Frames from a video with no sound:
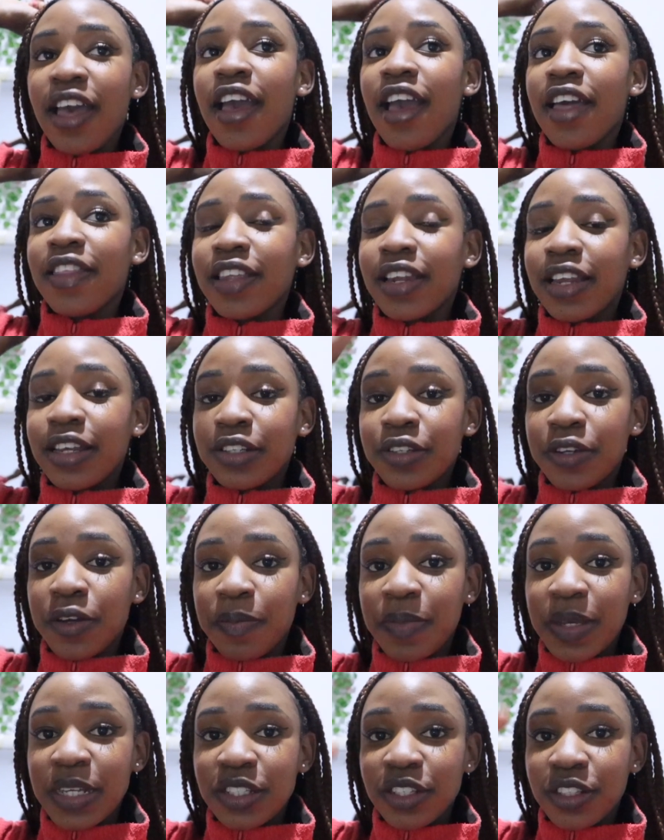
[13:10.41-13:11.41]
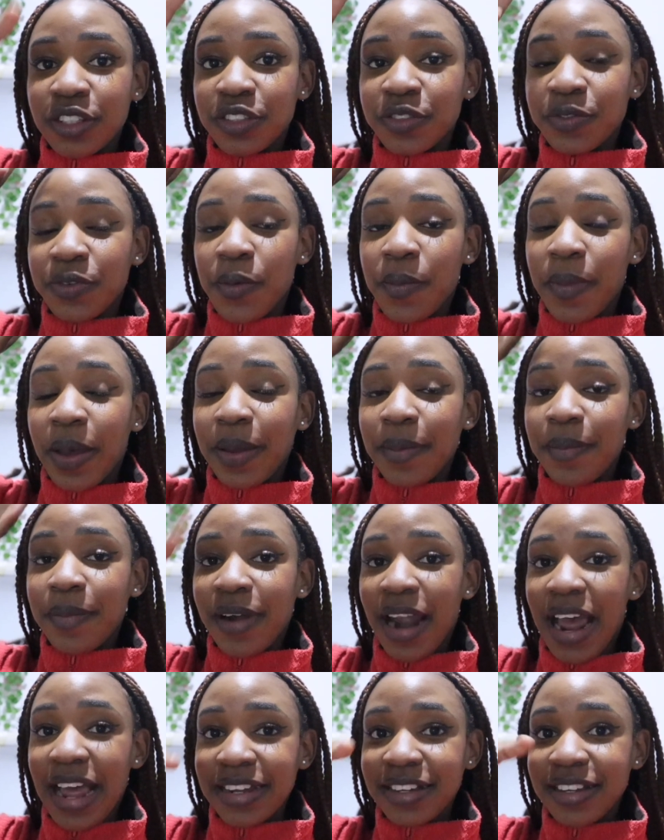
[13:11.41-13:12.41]
and then I took pictures for my
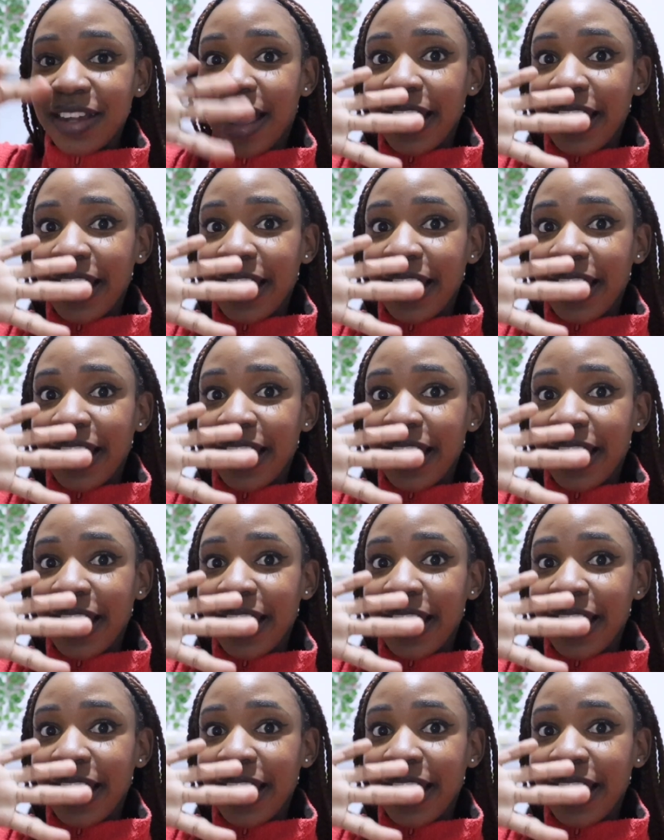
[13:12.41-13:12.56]
brand.